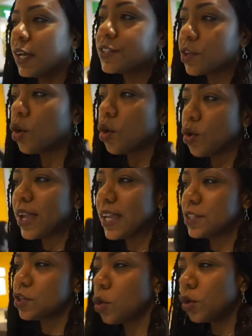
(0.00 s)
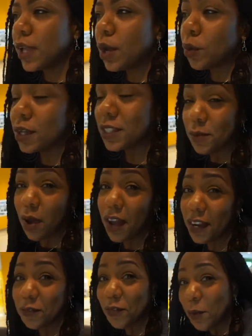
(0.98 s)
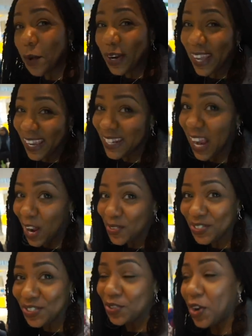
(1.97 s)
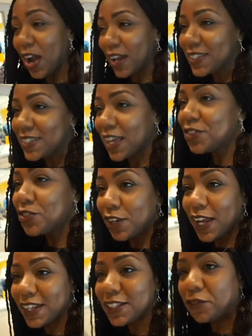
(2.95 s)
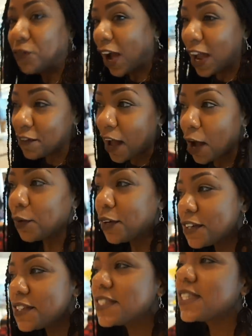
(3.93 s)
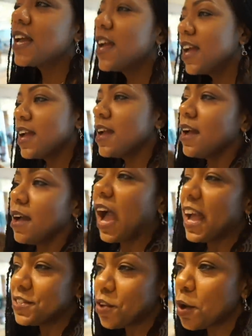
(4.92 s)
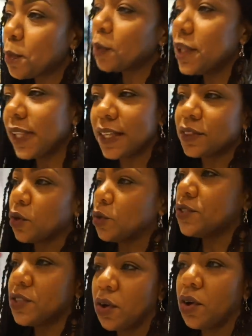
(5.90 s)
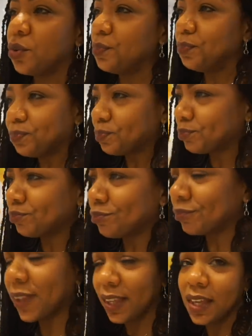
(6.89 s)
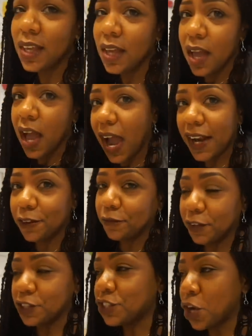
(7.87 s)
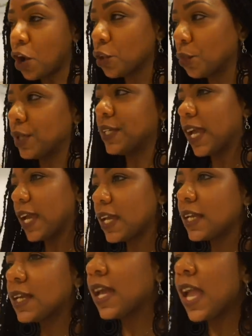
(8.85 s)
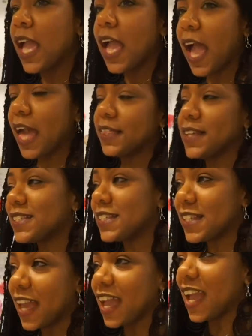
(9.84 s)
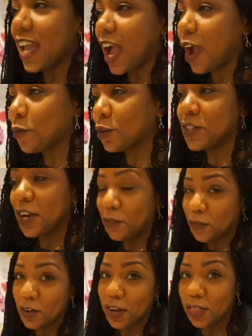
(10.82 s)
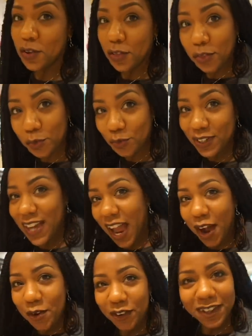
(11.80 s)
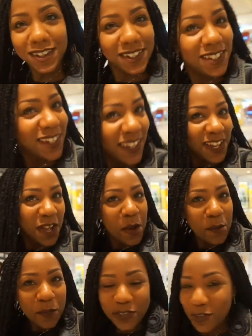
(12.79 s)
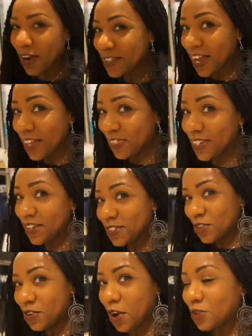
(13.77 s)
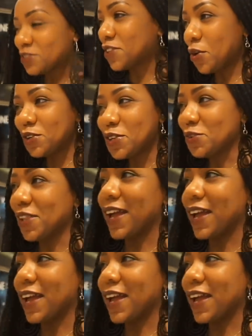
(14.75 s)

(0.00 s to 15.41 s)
So in total, I worked on it for about eight hours, you guys. Yesterday, I did five hours. I started pretty late though, so I didn't finish it all in one day. And then today, I worked on it for another three hours. But you guys, I think it turned out so cute.